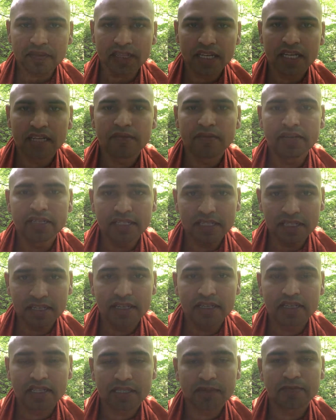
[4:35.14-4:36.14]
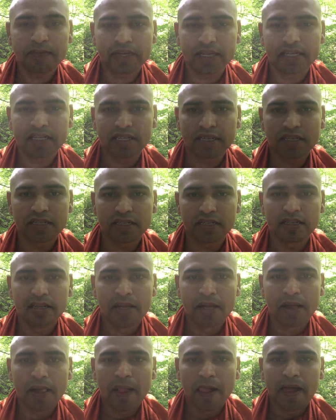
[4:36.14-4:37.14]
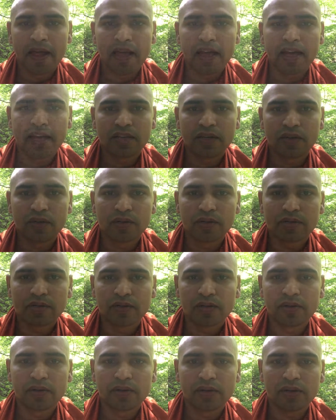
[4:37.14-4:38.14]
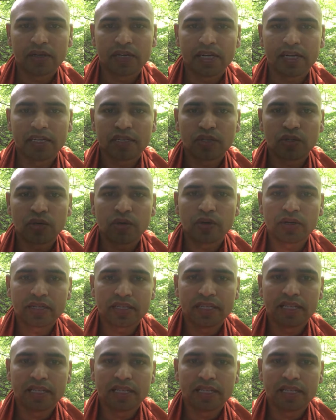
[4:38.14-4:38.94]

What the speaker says: He visited his parents and also taught